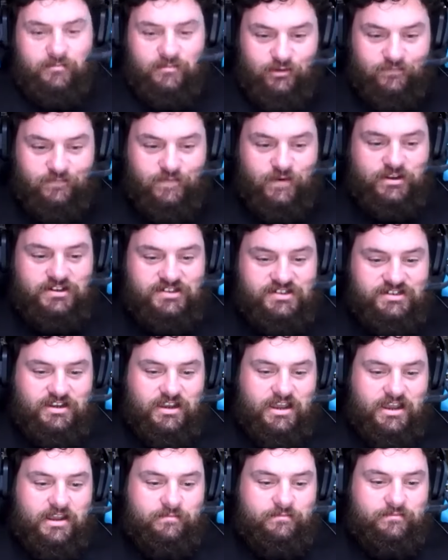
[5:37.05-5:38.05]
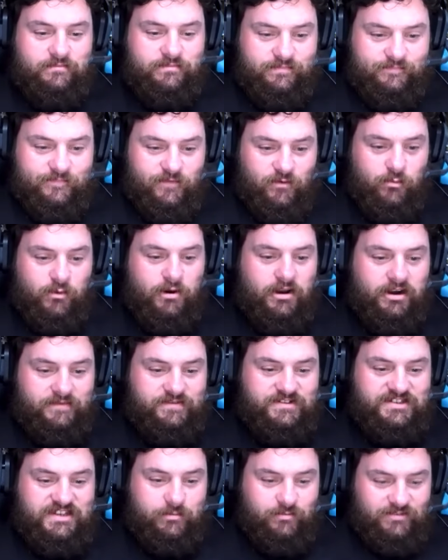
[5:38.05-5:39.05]
Your first time from what I've
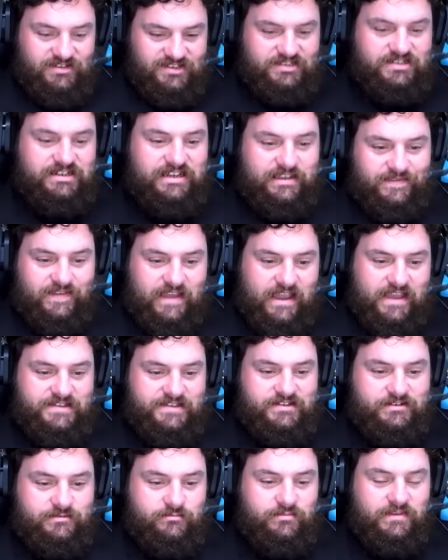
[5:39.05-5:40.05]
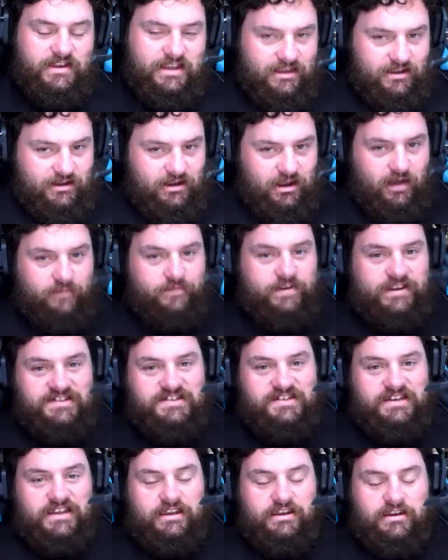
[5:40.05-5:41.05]
seen was Deathgasm.
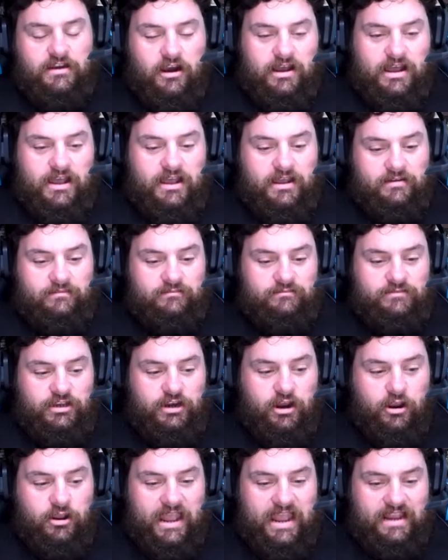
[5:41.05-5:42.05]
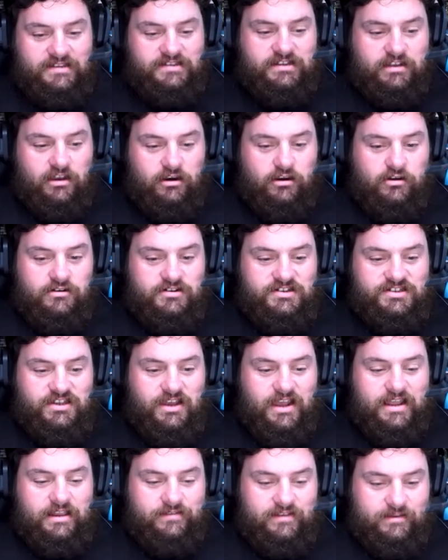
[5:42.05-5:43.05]
Obviously, uh, you know, acting
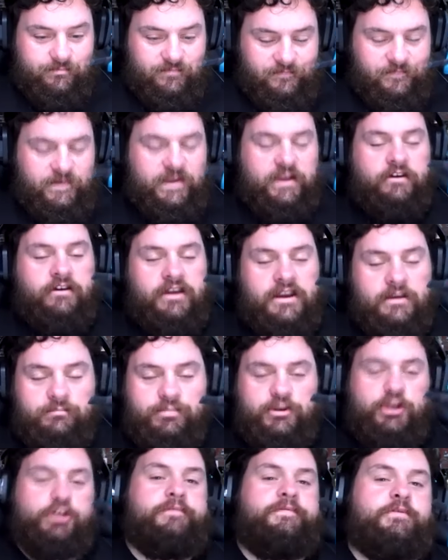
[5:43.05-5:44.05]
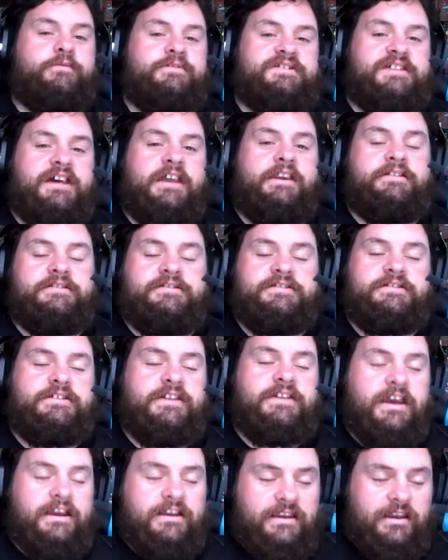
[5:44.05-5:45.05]
alongside very beautiful and talented
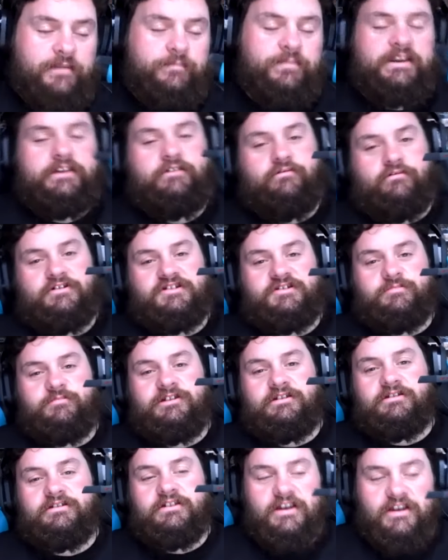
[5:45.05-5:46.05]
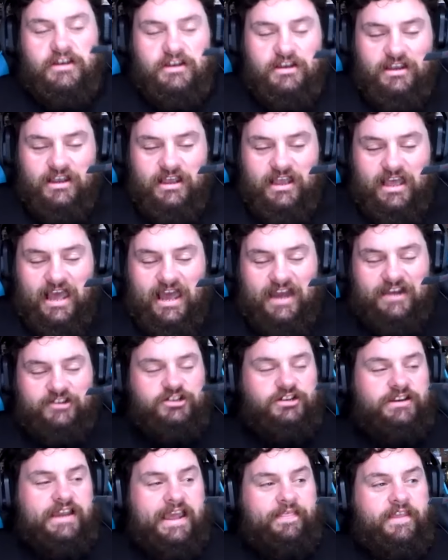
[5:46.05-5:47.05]
Kimberley Crossman. How did
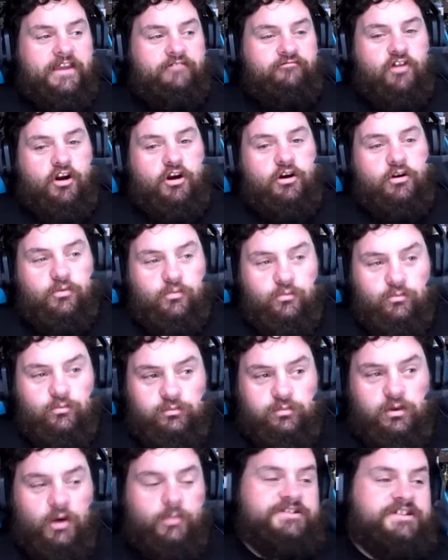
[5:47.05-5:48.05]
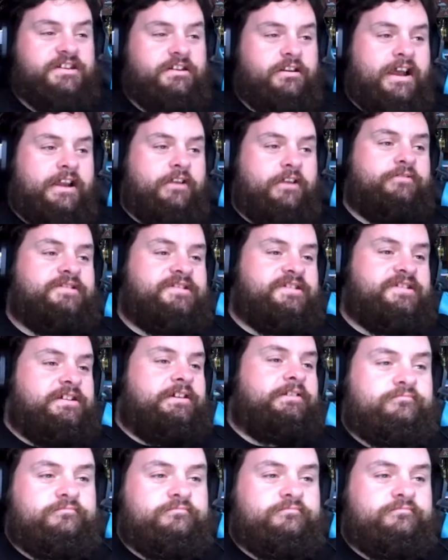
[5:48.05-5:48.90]
you land that role? What was it like on set?